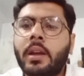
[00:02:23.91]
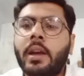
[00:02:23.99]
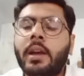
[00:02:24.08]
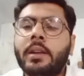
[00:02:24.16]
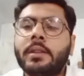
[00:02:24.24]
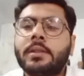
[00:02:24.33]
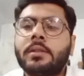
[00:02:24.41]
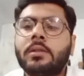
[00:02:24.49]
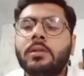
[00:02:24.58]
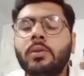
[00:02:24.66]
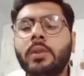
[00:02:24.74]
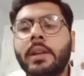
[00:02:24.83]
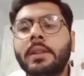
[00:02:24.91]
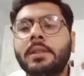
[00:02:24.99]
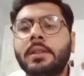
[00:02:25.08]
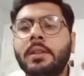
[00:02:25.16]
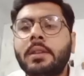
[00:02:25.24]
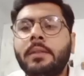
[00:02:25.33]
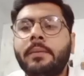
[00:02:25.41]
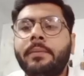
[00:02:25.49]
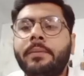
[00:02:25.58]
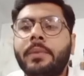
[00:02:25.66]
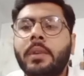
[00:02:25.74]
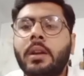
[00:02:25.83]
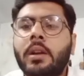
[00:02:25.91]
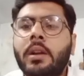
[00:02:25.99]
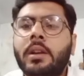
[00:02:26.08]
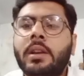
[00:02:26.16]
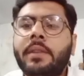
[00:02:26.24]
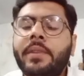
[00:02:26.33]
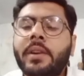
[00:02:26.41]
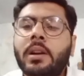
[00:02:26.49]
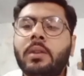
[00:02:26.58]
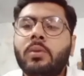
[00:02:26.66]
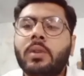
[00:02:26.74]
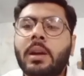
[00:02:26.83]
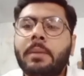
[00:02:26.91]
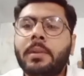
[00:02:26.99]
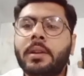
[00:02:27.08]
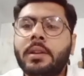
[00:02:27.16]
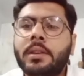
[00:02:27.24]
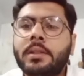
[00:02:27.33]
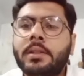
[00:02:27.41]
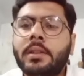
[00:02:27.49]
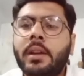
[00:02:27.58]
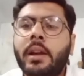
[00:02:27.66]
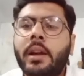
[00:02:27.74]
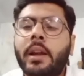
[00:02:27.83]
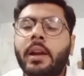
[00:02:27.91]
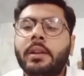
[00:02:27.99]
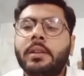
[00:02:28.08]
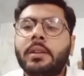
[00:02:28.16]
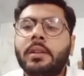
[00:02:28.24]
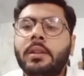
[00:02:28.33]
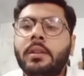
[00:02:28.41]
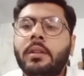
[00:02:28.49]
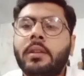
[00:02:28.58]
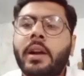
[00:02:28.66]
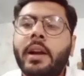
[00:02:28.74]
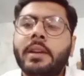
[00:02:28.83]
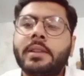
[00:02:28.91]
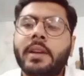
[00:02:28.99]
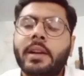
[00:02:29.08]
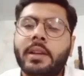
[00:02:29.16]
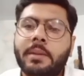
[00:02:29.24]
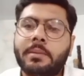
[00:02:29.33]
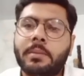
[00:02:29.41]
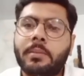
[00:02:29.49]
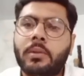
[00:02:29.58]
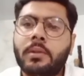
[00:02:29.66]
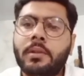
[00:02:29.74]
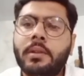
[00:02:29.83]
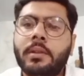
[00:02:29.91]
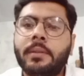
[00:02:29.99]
As you can see, difficult vocabularies at the right side of the board,